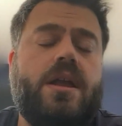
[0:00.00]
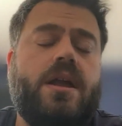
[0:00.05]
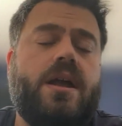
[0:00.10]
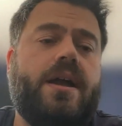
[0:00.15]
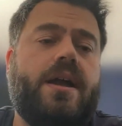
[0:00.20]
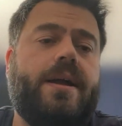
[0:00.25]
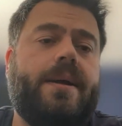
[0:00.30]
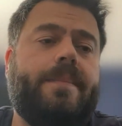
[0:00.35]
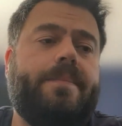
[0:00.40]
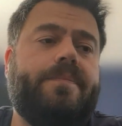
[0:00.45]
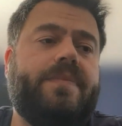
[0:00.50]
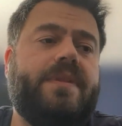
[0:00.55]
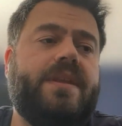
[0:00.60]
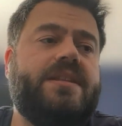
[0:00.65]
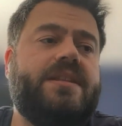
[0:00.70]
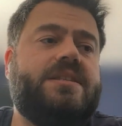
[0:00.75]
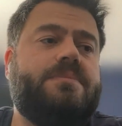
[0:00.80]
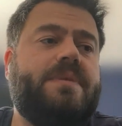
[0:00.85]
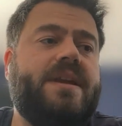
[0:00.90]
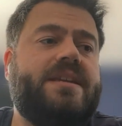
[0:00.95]

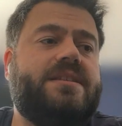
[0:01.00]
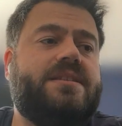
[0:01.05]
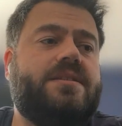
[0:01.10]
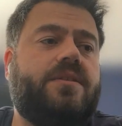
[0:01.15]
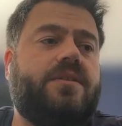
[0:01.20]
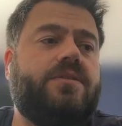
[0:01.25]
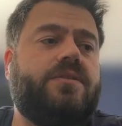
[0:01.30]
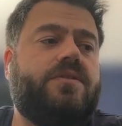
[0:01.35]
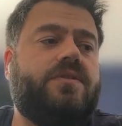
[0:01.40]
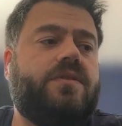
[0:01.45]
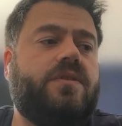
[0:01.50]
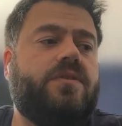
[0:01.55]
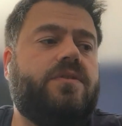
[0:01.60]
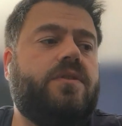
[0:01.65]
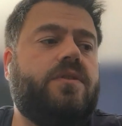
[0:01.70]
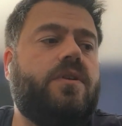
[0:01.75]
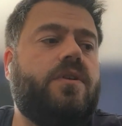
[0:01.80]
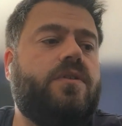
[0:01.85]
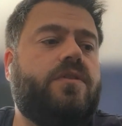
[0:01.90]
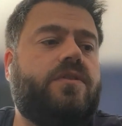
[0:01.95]
It's based on
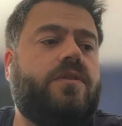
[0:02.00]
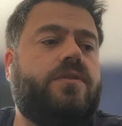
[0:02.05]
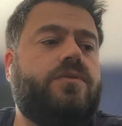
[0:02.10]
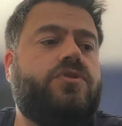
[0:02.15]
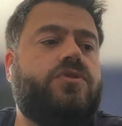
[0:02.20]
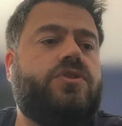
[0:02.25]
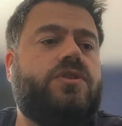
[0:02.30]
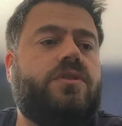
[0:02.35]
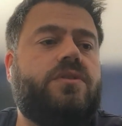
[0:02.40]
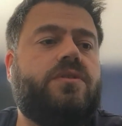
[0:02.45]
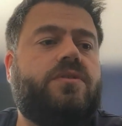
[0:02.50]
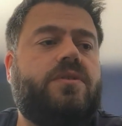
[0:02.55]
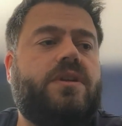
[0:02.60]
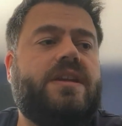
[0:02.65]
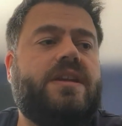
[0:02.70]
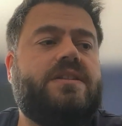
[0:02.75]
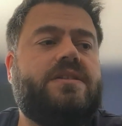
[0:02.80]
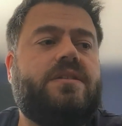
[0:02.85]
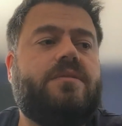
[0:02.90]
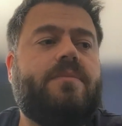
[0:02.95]
the solution
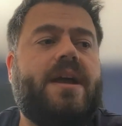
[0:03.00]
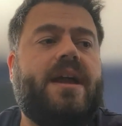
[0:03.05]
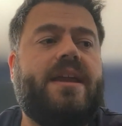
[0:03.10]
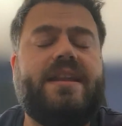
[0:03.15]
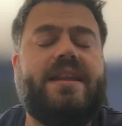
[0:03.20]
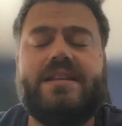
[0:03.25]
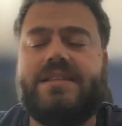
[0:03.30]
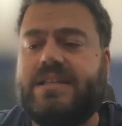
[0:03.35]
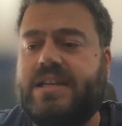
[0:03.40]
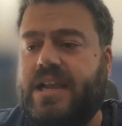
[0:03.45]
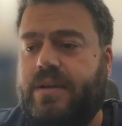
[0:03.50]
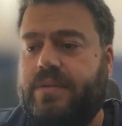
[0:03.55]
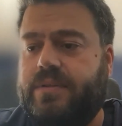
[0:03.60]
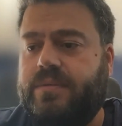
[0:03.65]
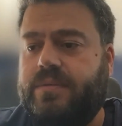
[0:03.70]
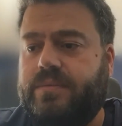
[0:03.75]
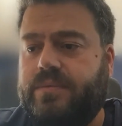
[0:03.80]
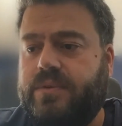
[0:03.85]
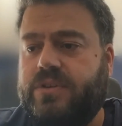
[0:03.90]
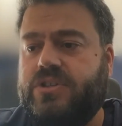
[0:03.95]
created by Nextcloud,
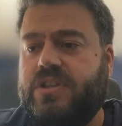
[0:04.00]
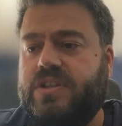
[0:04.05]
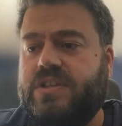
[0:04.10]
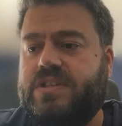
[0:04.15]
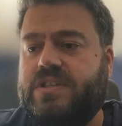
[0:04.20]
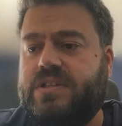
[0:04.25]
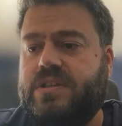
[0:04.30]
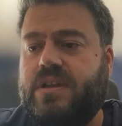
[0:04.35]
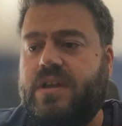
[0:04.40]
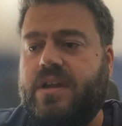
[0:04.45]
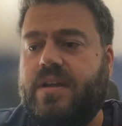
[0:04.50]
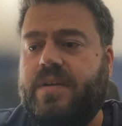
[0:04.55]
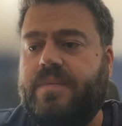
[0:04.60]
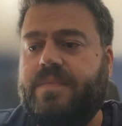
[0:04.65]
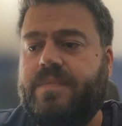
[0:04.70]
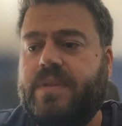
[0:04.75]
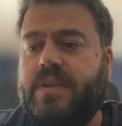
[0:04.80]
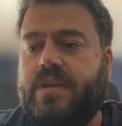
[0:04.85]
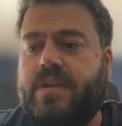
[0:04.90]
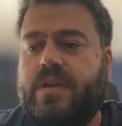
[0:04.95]
which is
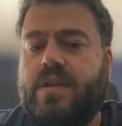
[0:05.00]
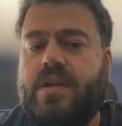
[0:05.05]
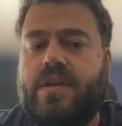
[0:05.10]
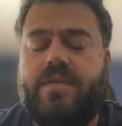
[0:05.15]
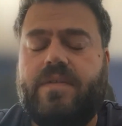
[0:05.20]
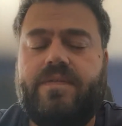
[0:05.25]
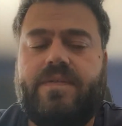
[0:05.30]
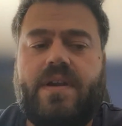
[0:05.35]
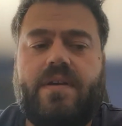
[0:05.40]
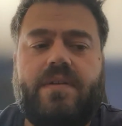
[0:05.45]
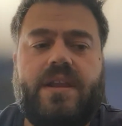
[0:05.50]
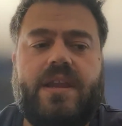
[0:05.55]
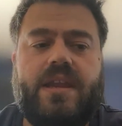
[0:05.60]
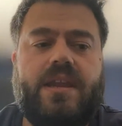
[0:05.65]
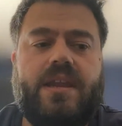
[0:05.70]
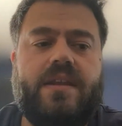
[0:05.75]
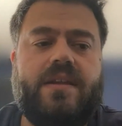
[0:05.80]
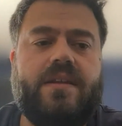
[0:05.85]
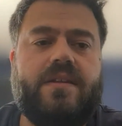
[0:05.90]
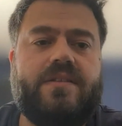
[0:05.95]

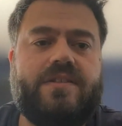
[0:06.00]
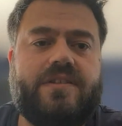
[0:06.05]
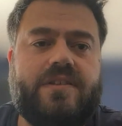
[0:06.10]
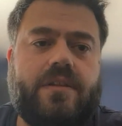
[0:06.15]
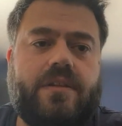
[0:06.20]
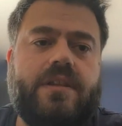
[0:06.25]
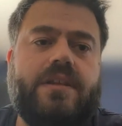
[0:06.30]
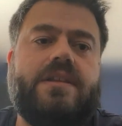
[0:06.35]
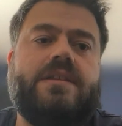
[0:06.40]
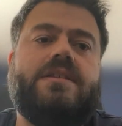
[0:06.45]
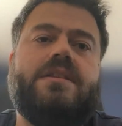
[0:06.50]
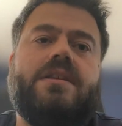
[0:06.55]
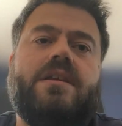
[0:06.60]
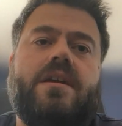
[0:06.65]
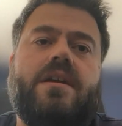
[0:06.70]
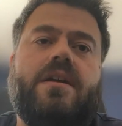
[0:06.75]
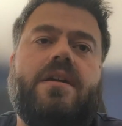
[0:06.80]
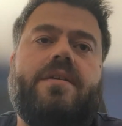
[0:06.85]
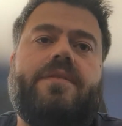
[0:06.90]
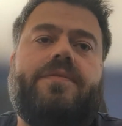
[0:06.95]
very solid
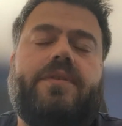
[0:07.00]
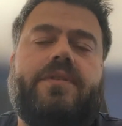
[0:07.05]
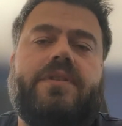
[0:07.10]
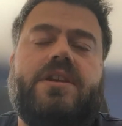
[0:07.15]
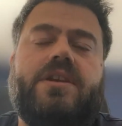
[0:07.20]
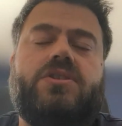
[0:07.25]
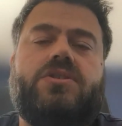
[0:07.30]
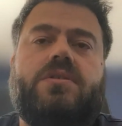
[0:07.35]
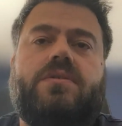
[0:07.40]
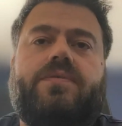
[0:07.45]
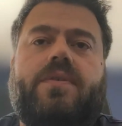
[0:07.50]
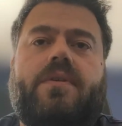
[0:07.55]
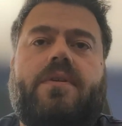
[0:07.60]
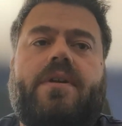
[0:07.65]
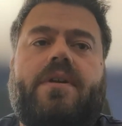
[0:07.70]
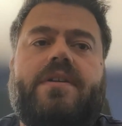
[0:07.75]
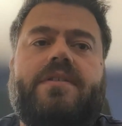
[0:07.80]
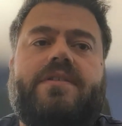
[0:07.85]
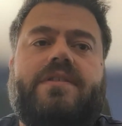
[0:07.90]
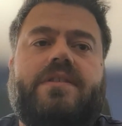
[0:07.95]
foundation
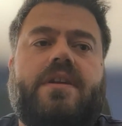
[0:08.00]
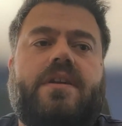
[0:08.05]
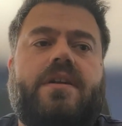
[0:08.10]
for us.